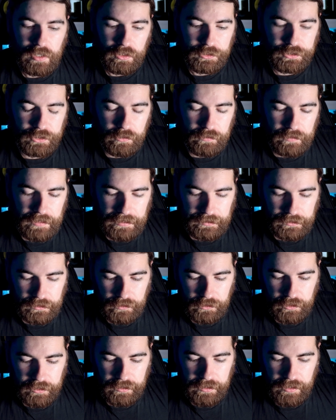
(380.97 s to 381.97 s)
So that's
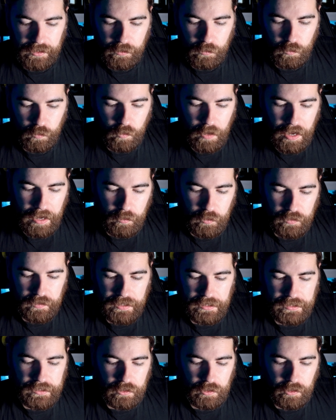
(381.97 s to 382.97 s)
looking at where would
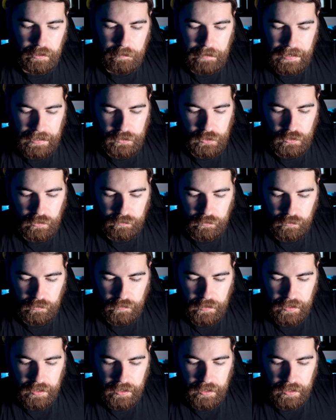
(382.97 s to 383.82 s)
this light bounce off of.